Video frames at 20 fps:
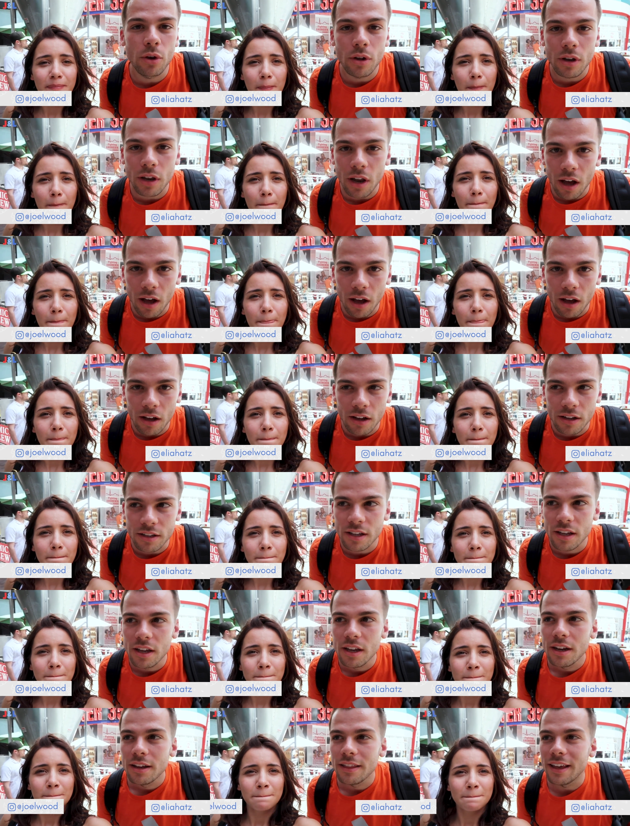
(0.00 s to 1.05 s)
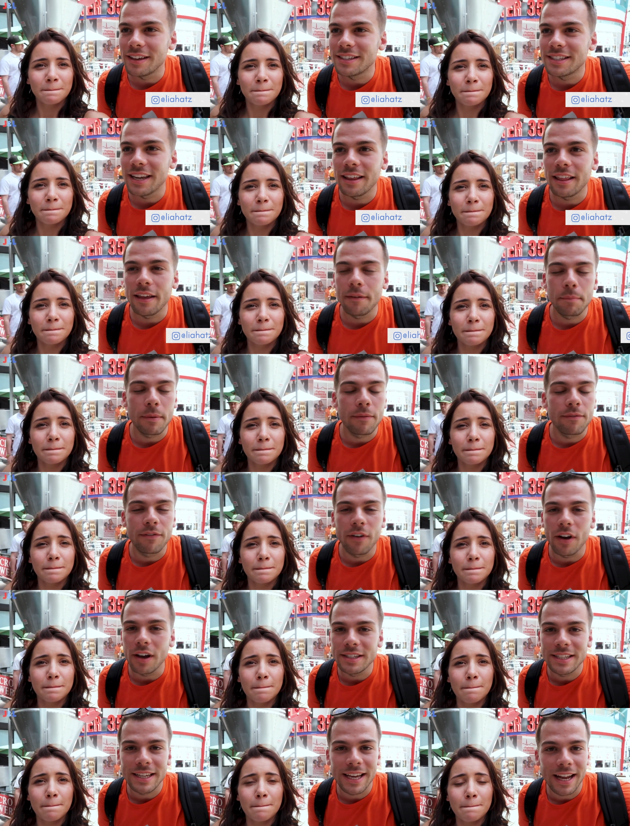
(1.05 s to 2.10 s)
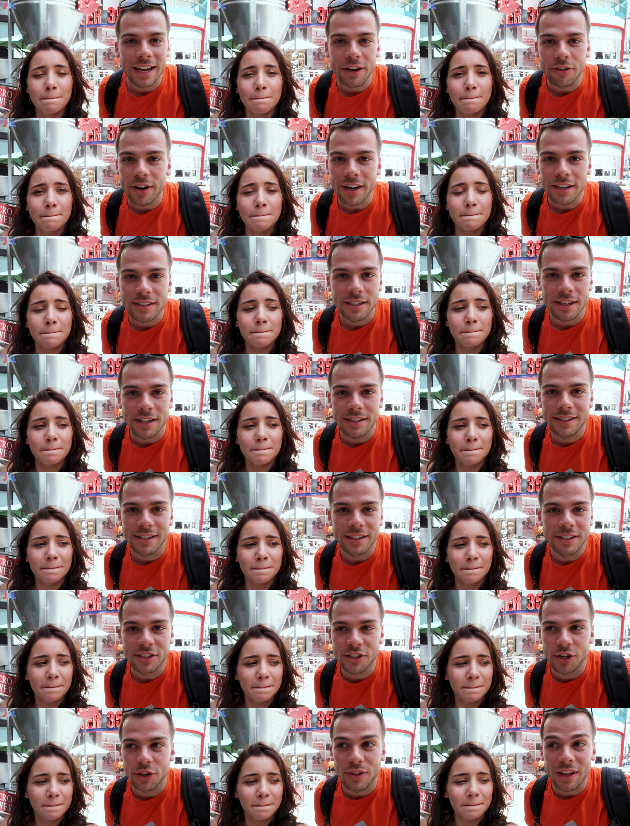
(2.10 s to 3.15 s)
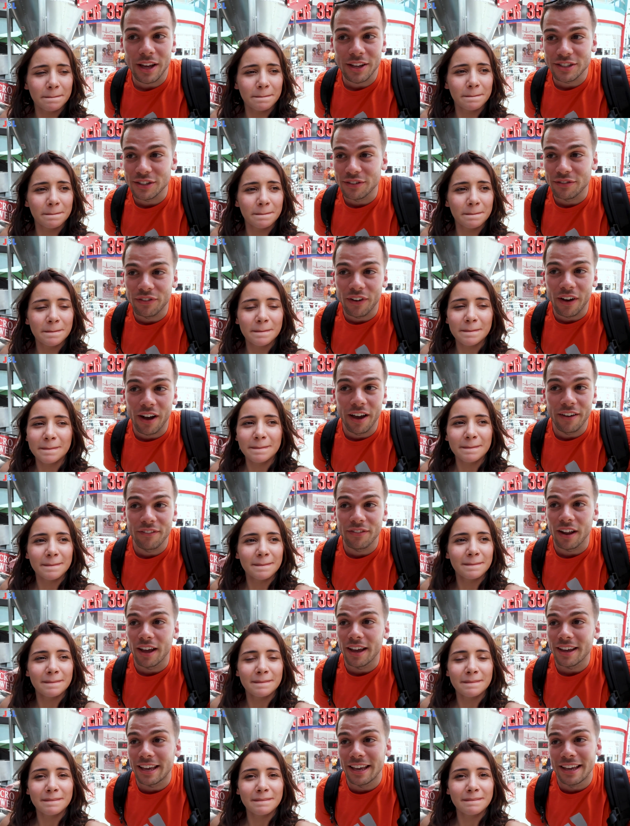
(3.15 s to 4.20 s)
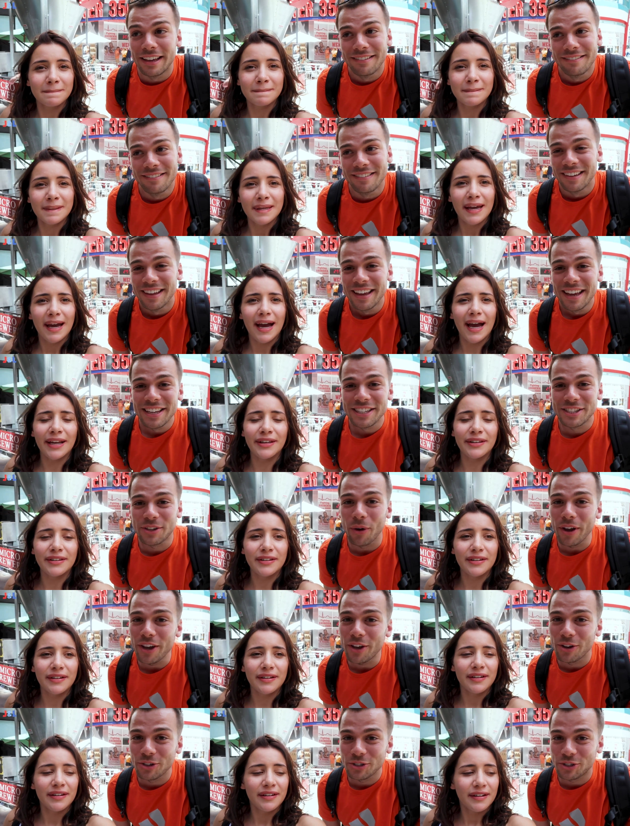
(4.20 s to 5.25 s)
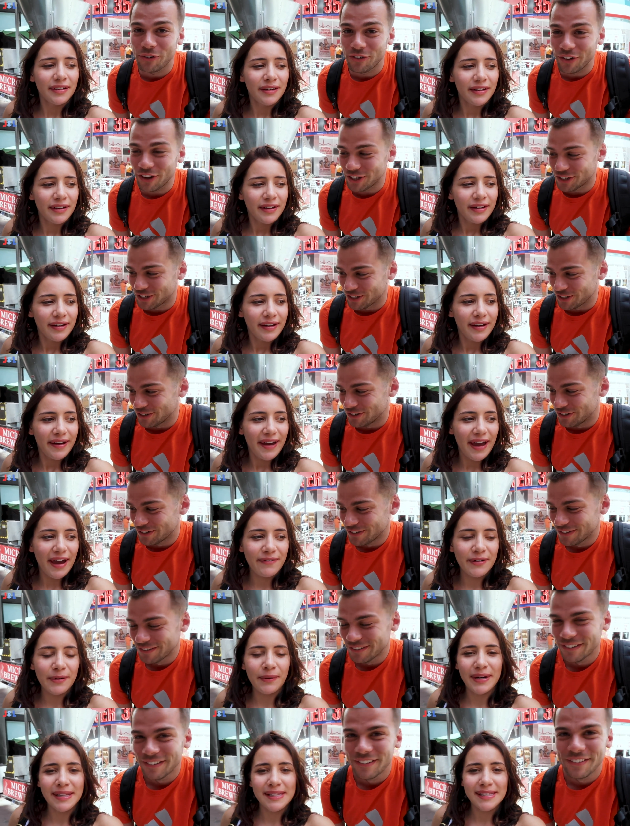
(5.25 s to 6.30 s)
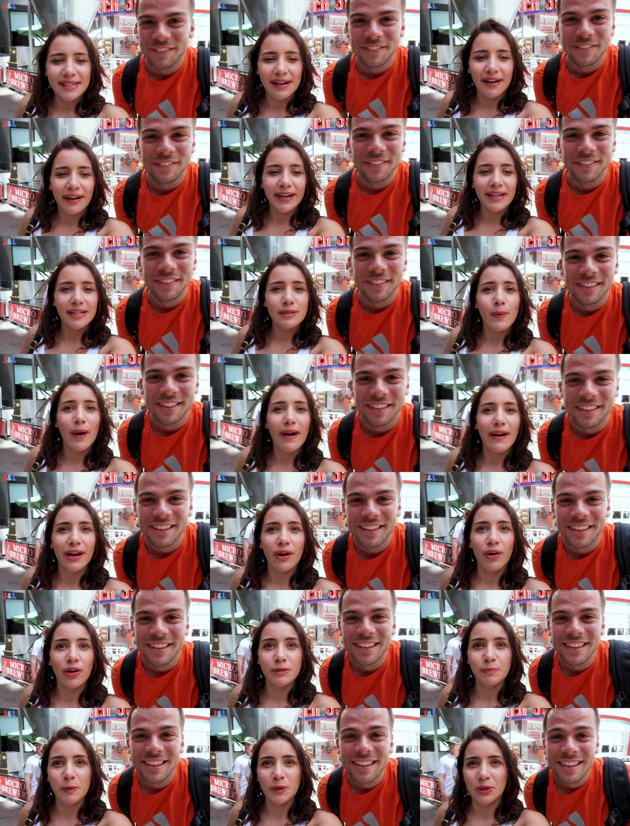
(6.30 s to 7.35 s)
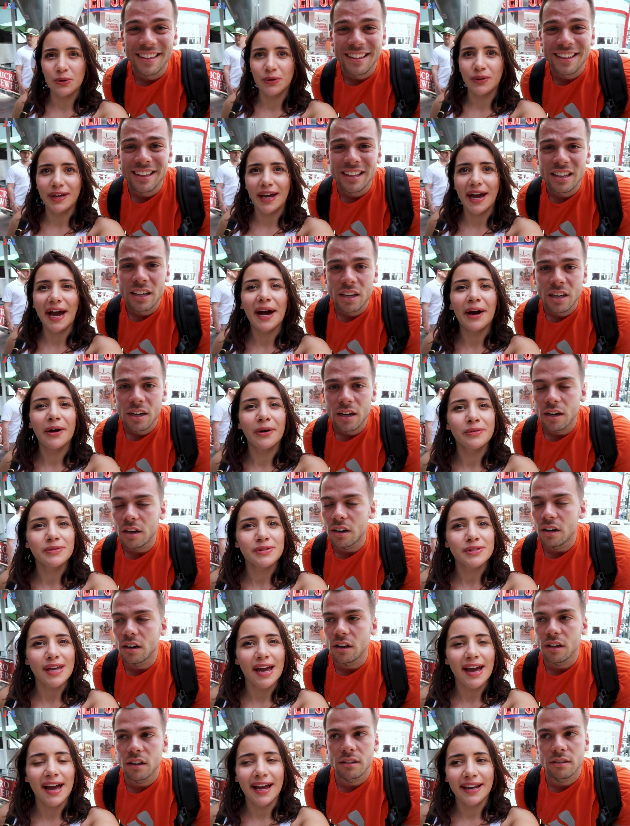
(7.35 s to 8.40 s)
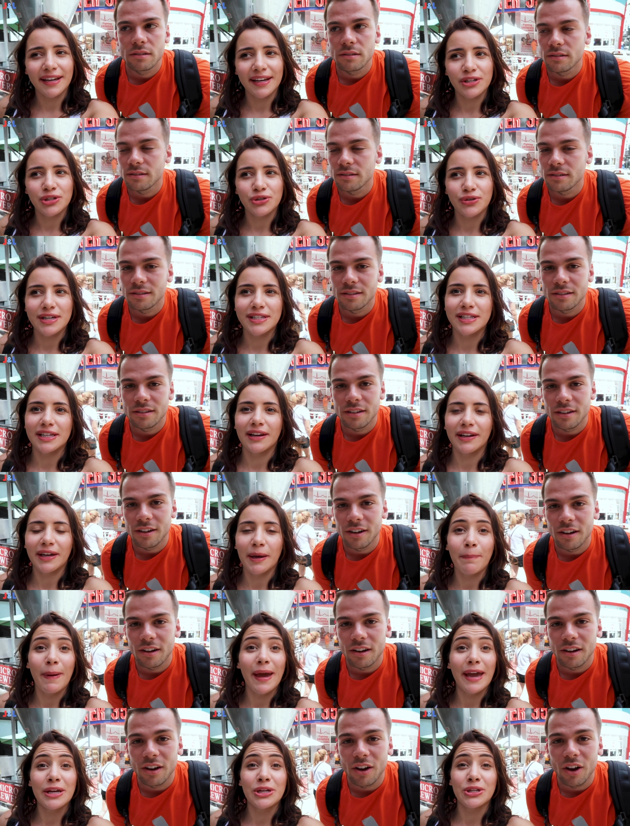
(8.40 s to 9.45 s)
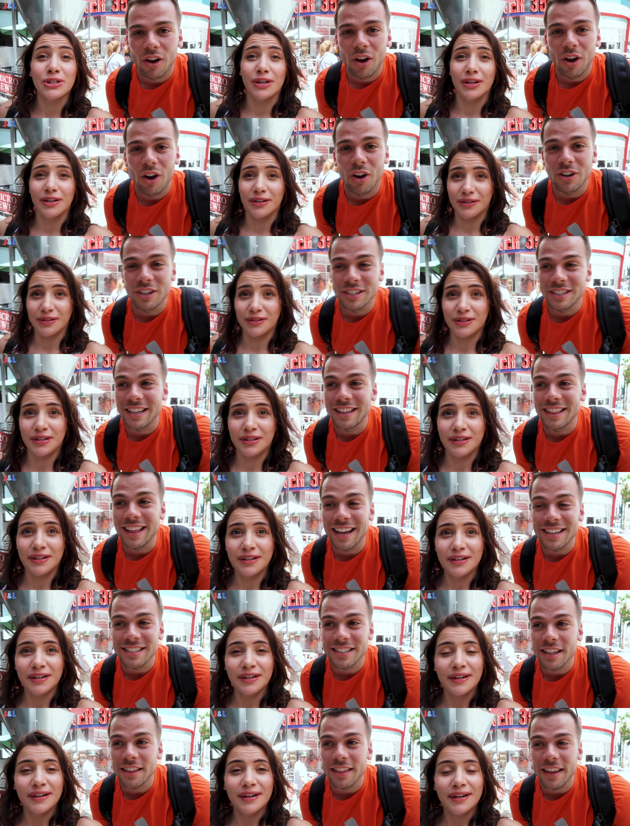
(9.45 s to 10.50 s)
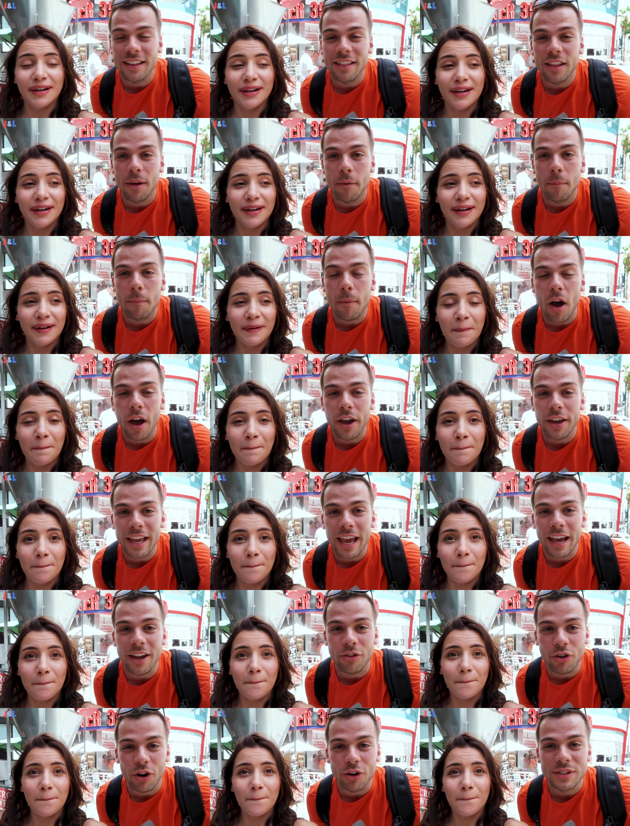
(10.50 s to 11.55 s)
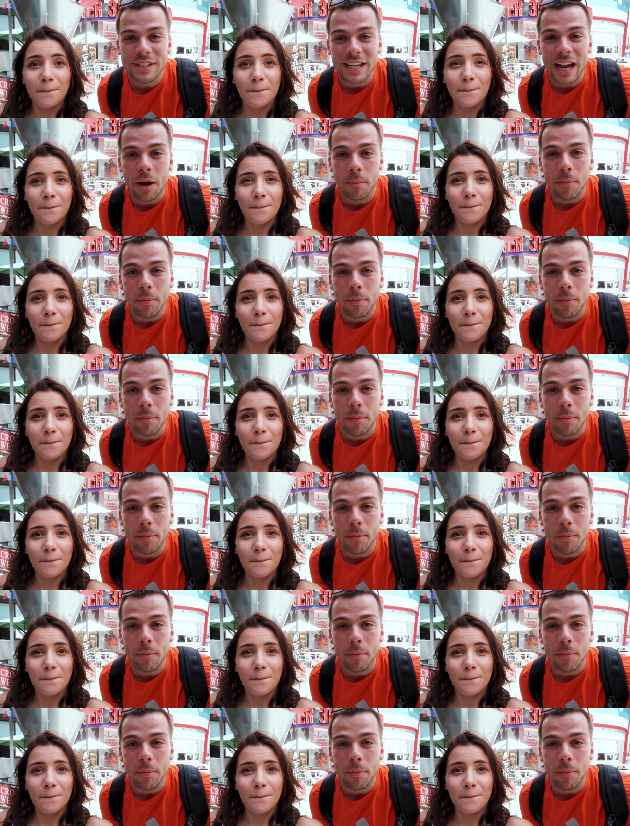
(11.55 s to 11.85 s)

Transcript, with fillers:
Speaker 1: pure lard. They say they've been fighting anorexia since 2005. Like, and it's quite controversial.
Speaker 2: Everyone inside is wearing hospital gowns, and it's treated like a patient. Honestly,
Speaker 1: that's the thing that I get grossed